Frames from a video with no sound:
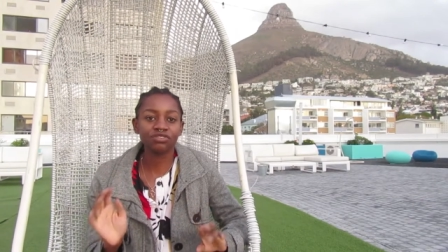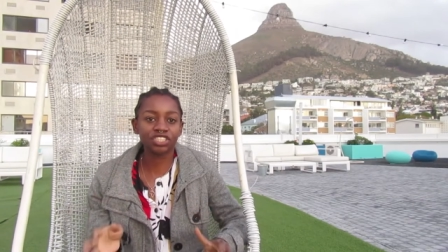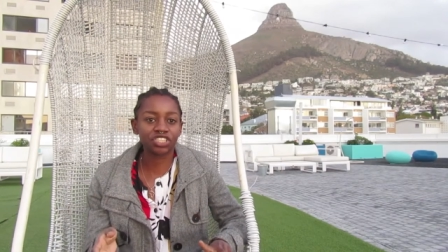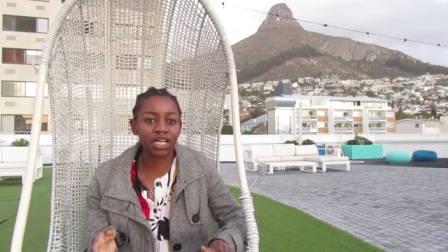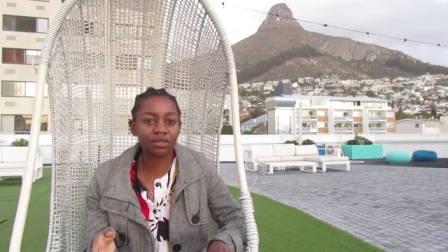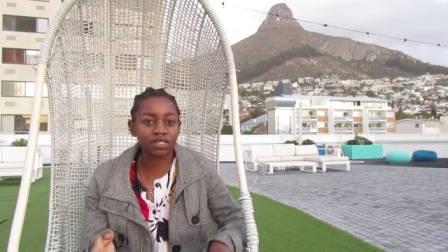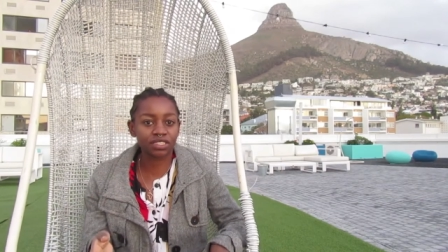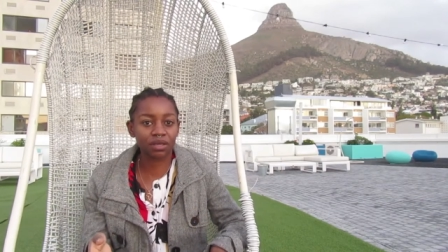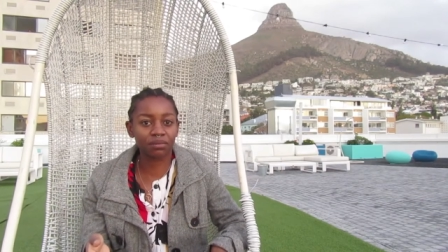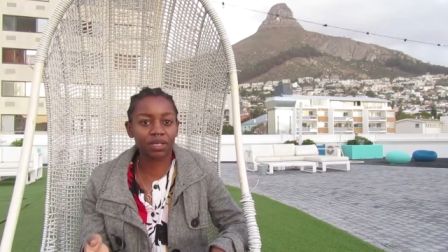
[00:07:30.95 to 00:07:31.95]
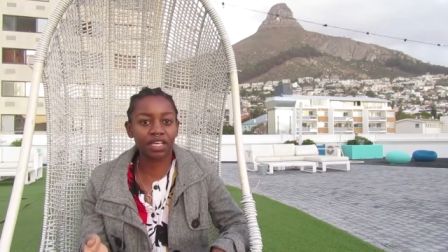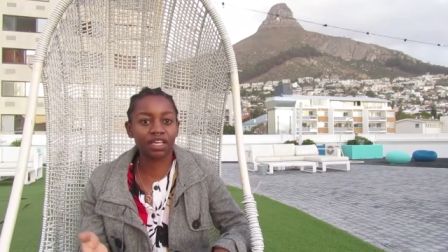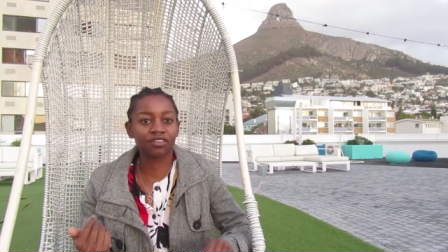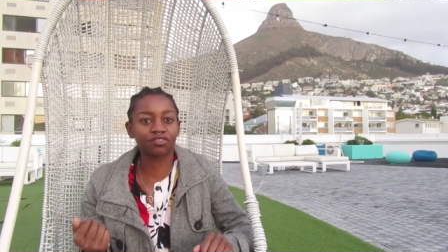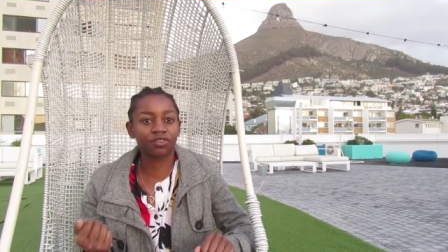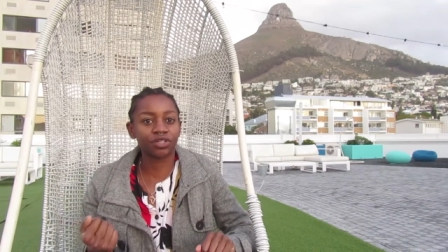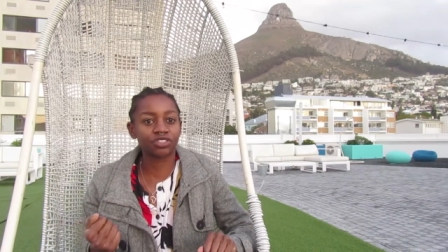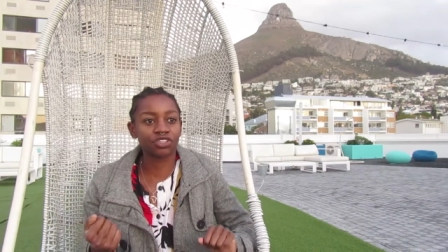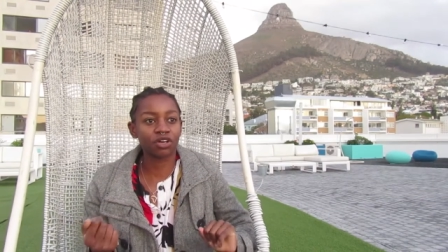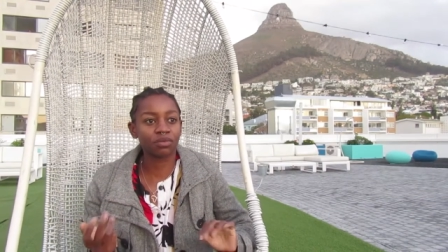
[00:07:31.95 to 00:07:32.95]
reaching out to somebody
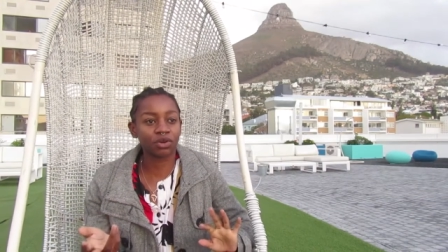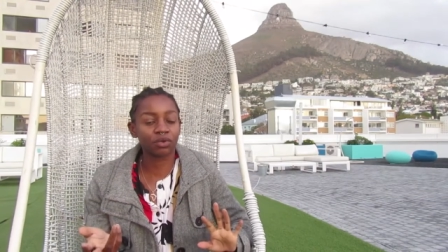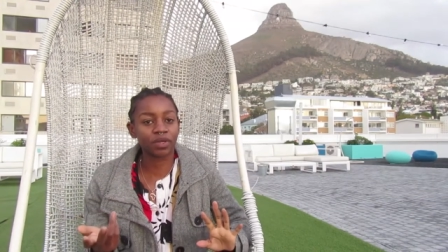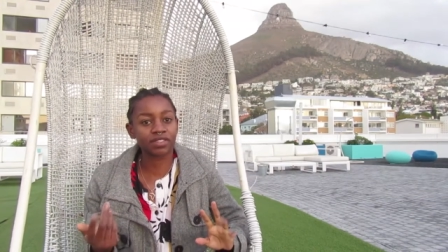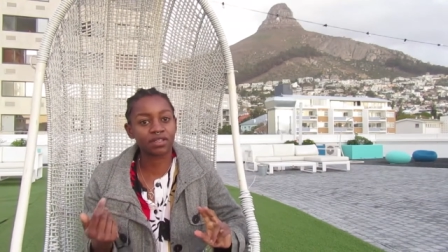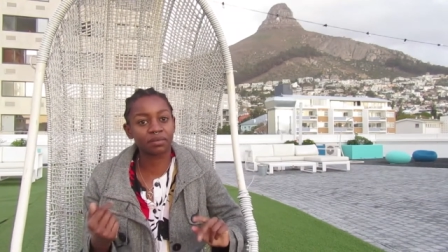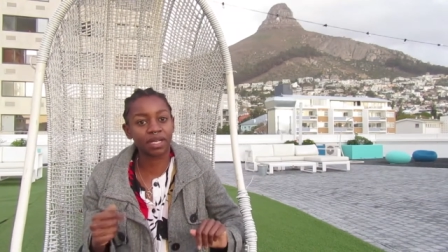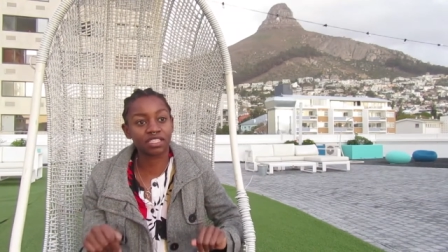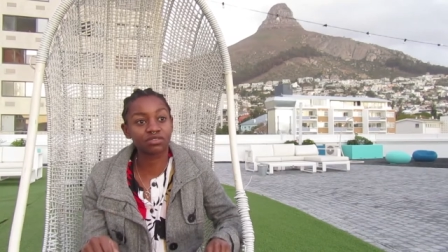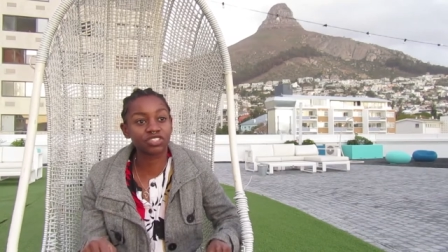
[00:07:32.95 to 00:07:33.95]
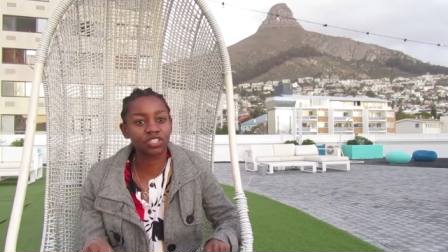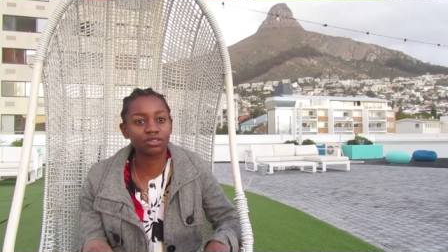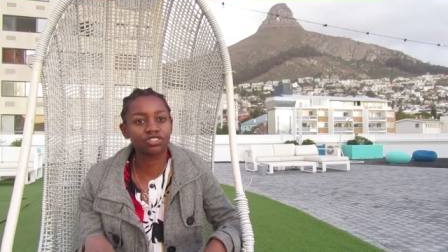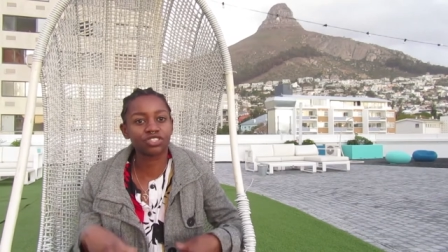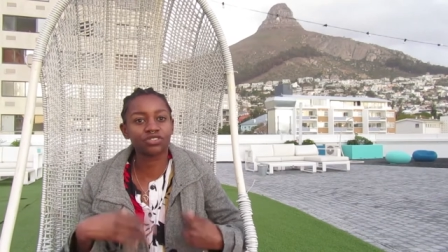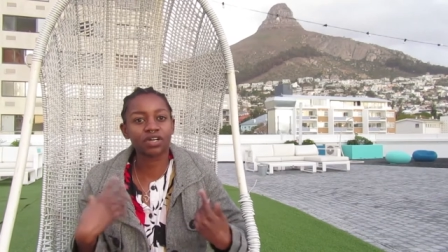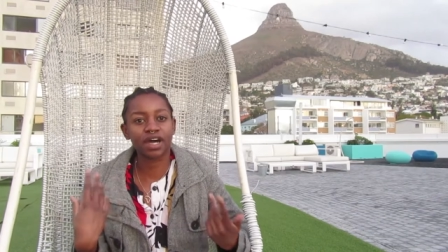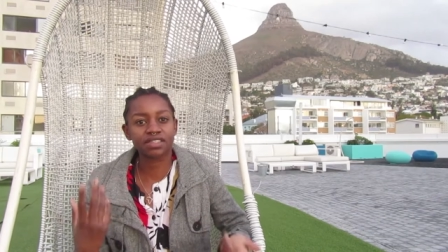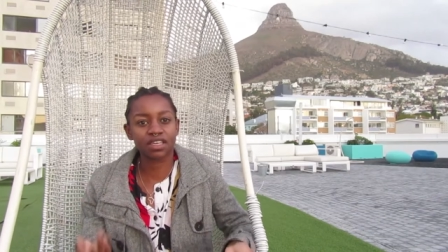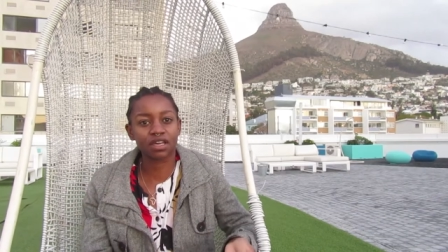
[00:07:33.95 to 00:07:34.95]
for a job or when somebody has reached out to you
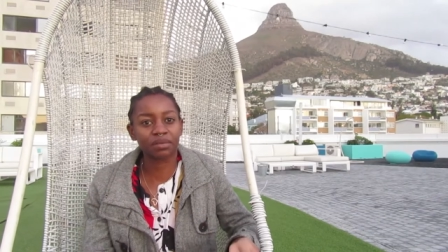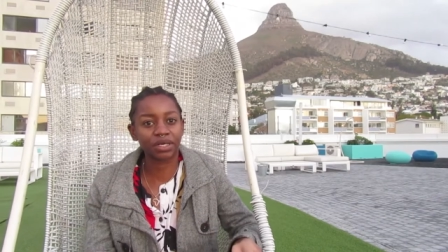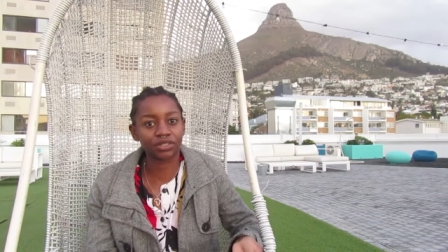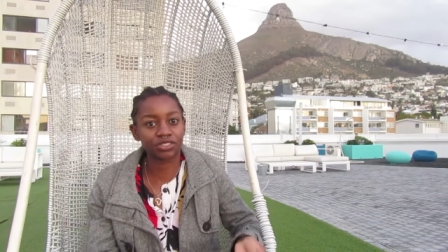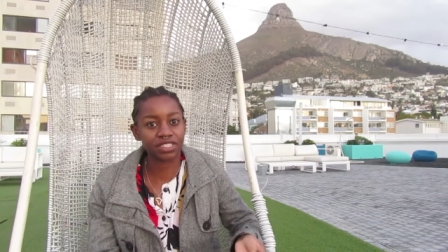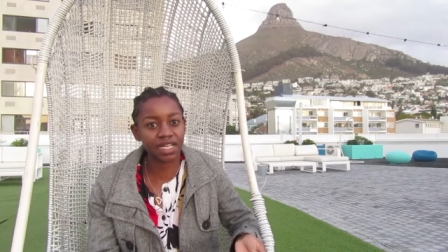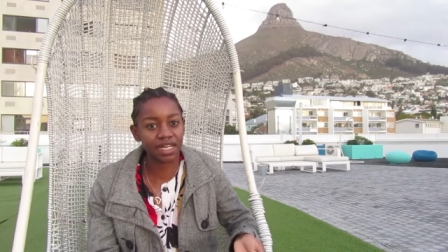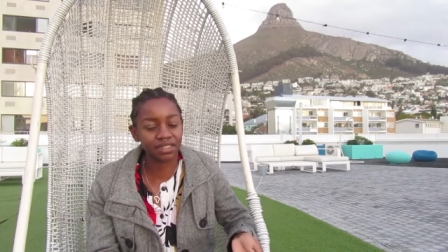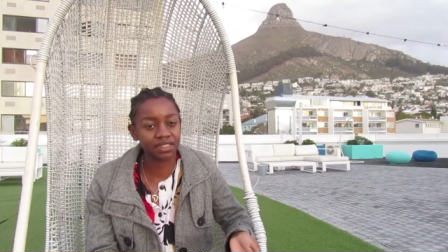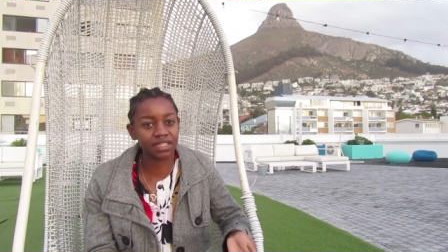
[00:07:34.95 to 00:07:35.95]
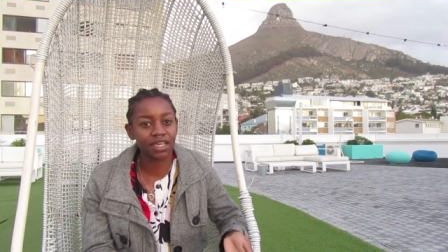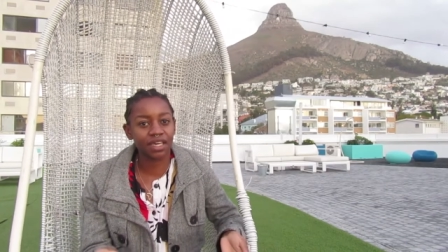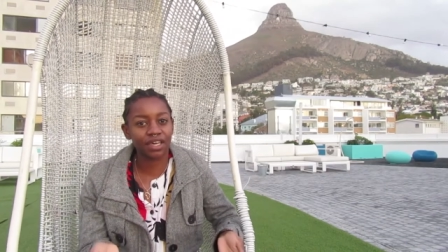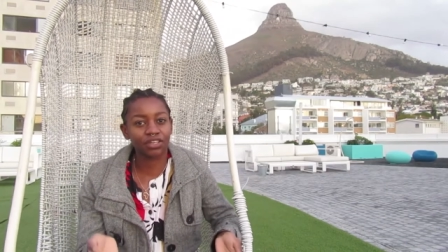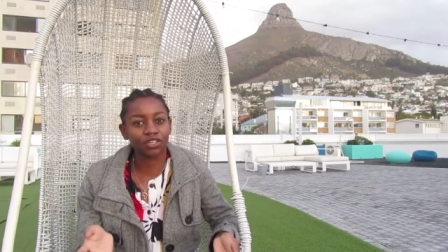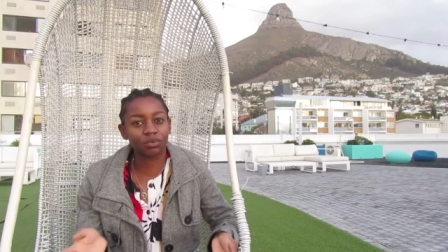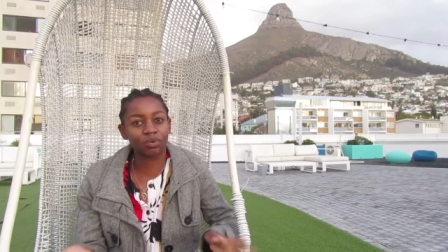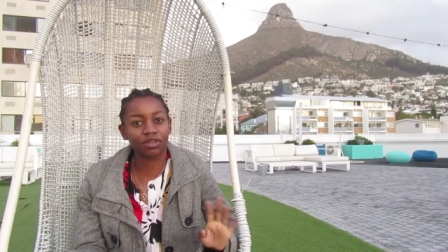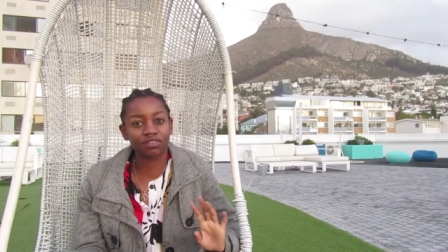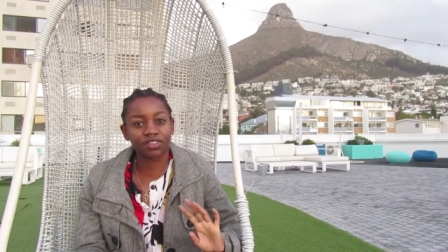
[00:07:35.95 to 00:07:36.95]
asking about your stats and your
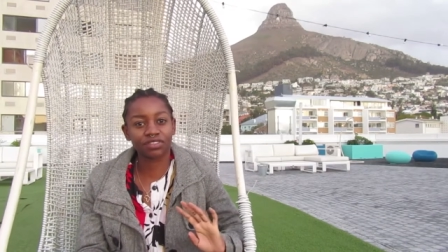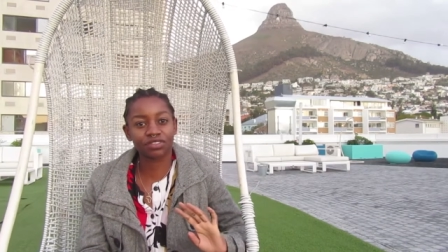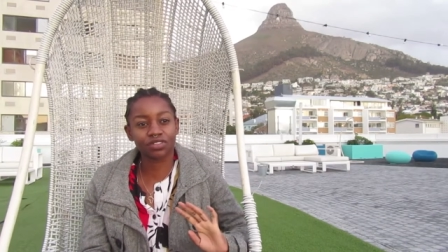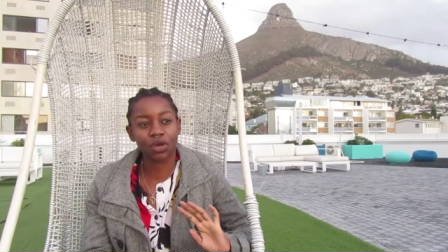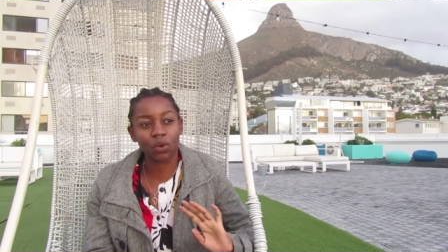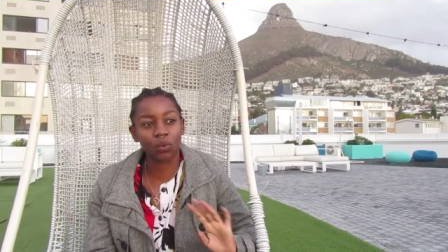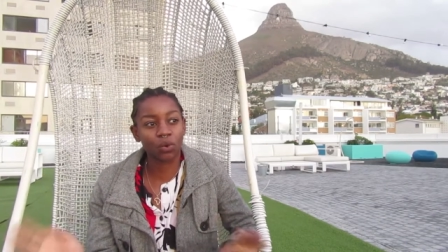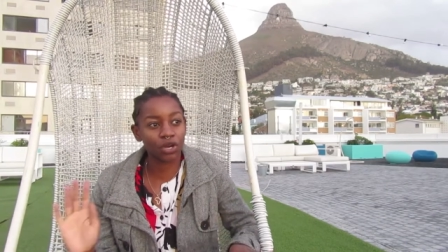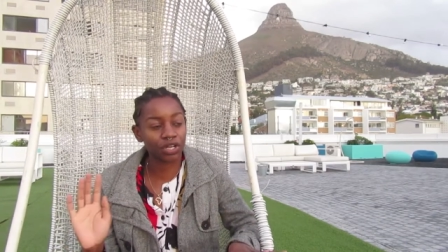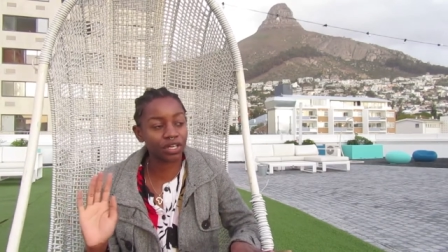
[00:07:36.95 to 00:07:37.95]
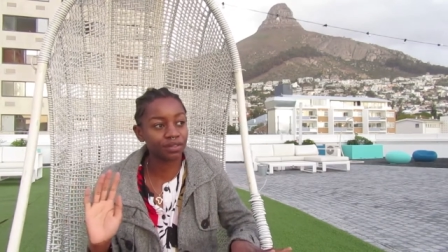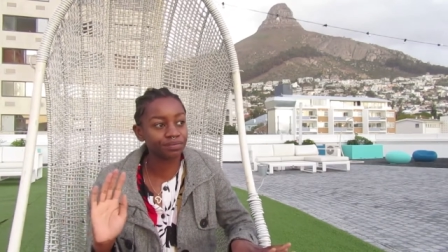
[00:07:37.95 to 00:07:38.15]
previous work.